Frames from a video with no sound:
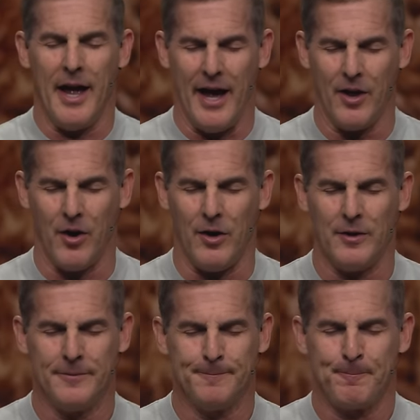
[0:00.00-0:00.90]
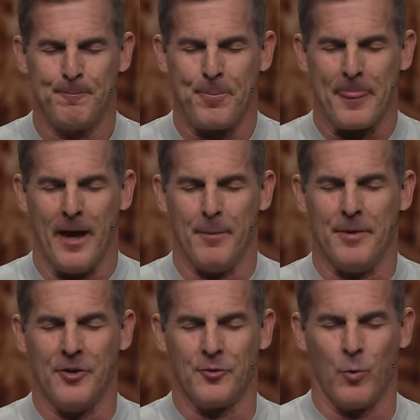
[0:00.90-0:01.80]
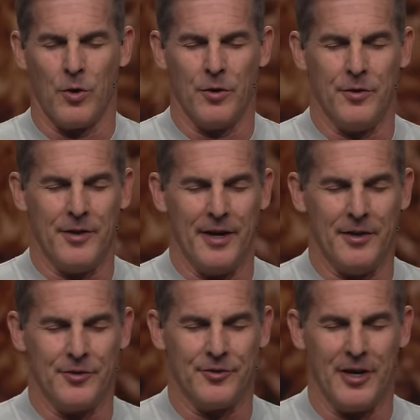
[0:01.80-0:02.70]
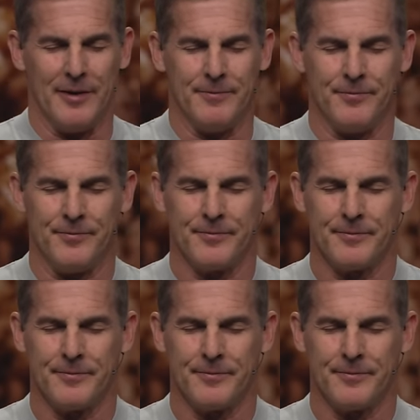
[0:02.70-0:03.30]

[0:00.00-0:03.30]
at all. Um, it is a word that is um,